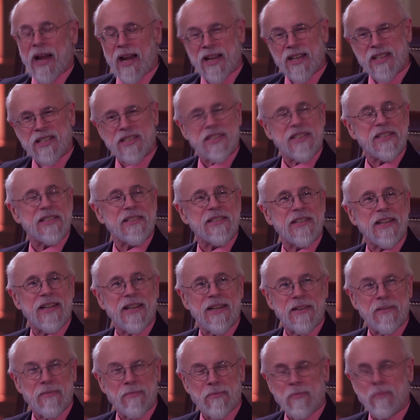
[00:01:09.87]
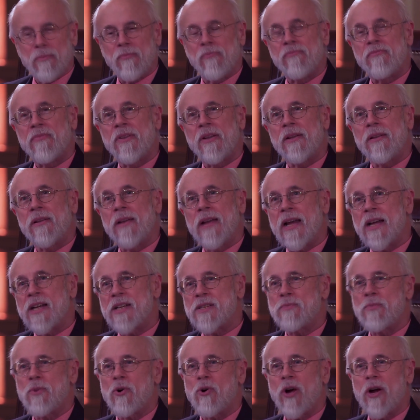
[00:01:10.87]
as
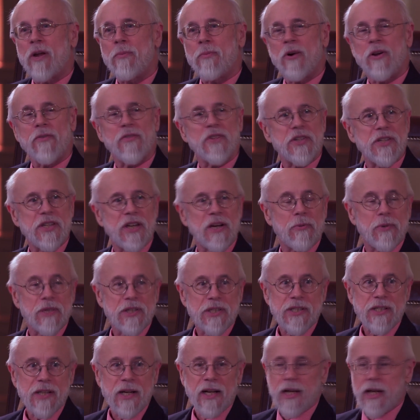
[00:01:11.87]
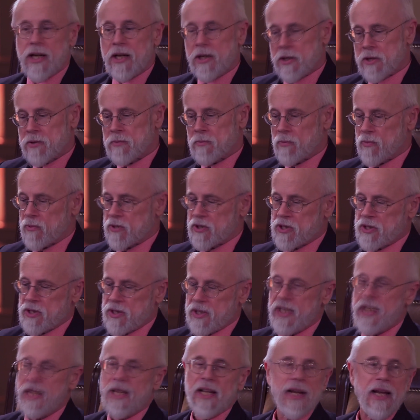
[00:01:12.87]
more and more of the cell was studied,
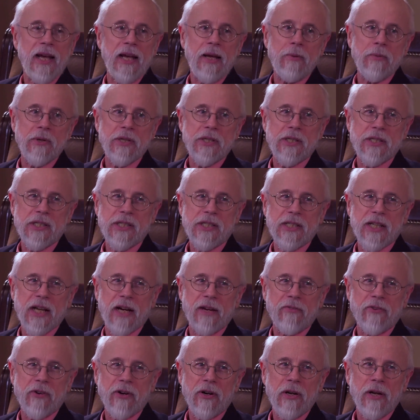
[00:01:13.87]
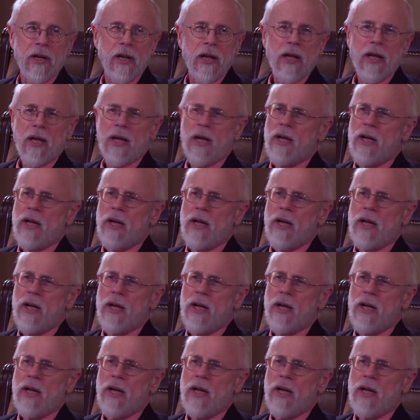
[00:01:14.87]
DNA was discovered.